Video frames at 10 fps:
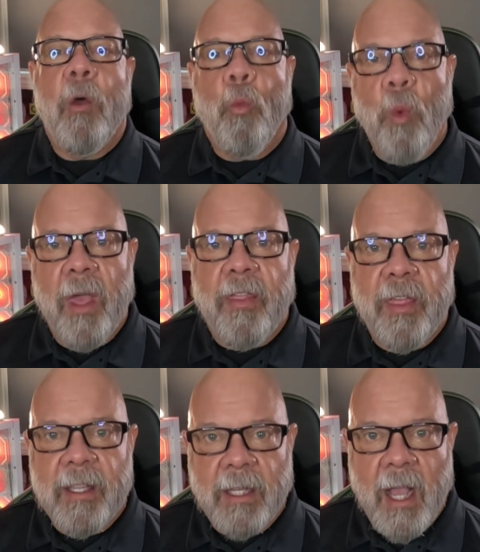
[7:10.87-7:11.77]

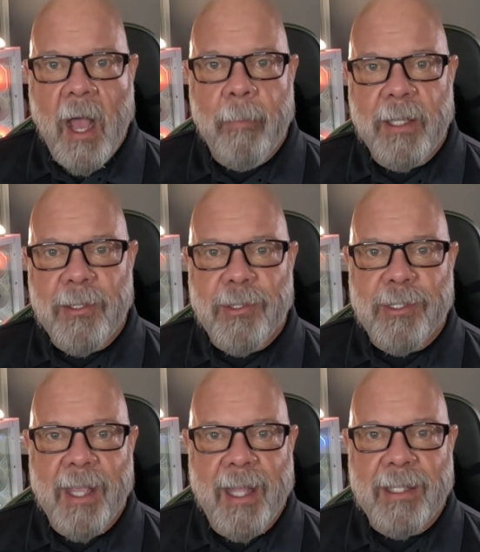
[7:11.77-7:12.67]
with common
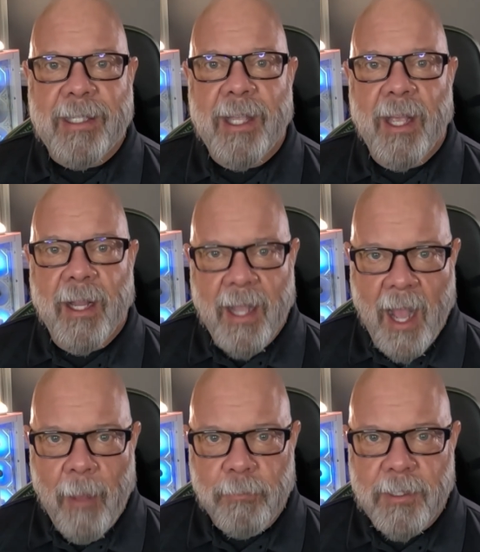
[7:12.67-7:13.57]
sense
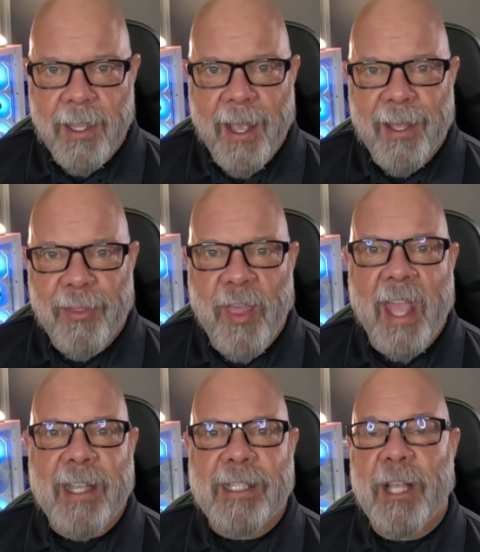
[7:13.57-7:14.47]
comps,
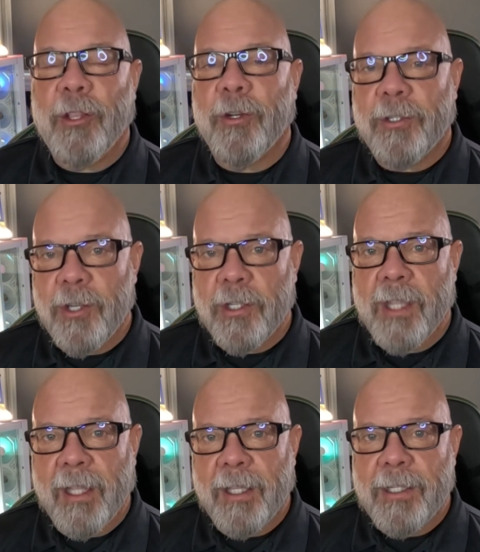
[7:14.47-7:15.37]
things that look just
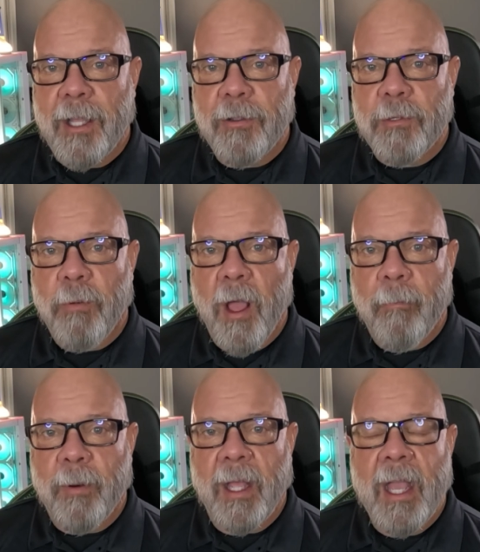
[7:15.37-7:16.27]
like the seller's
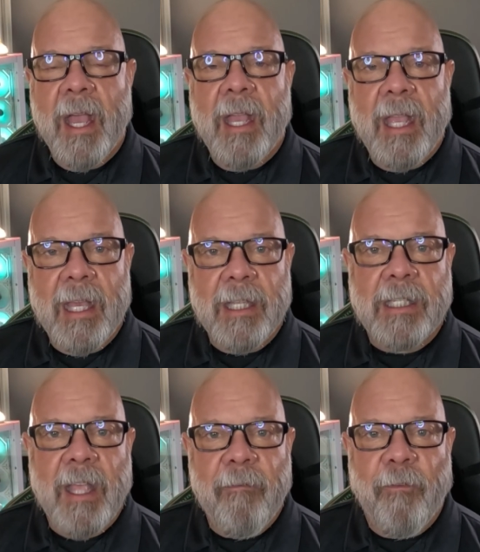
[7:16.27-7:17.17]
property in the
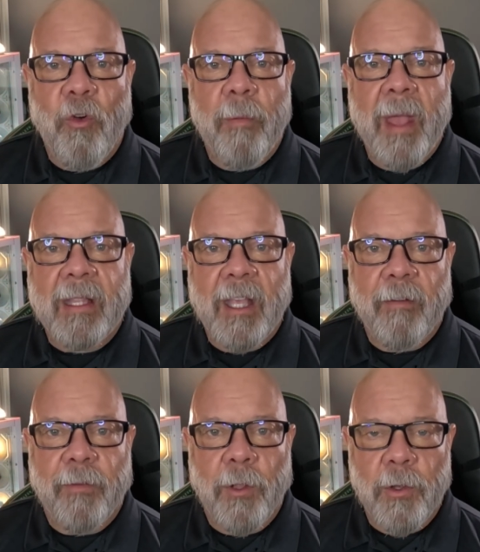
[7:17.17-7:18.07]
same format that
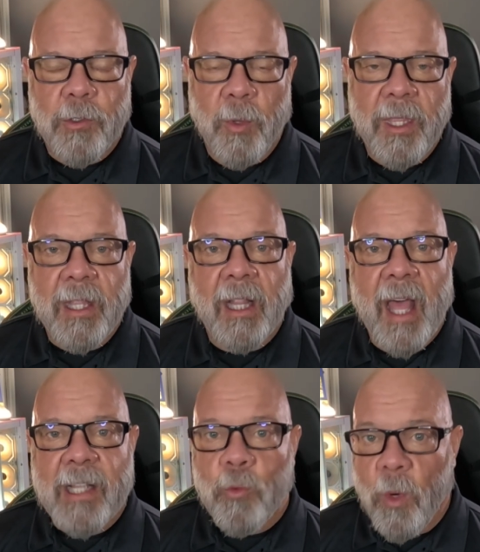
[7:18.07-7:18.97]
have closed within the
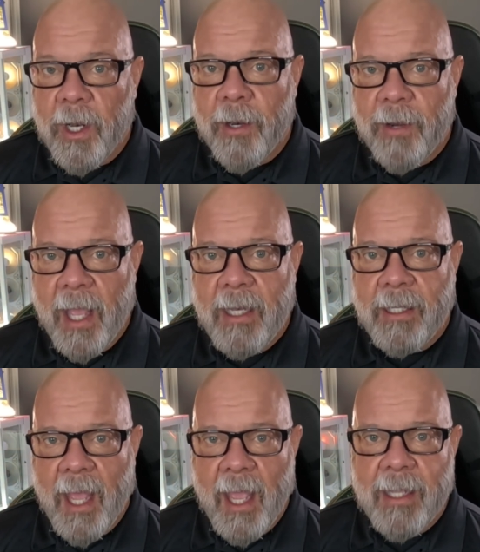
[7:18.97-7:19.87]
last 180
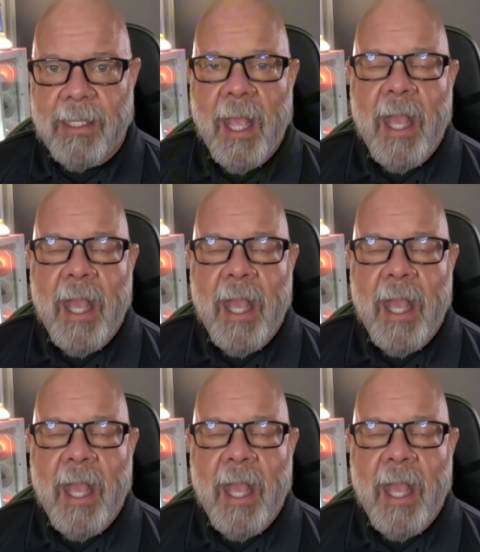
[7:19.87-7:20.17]
days,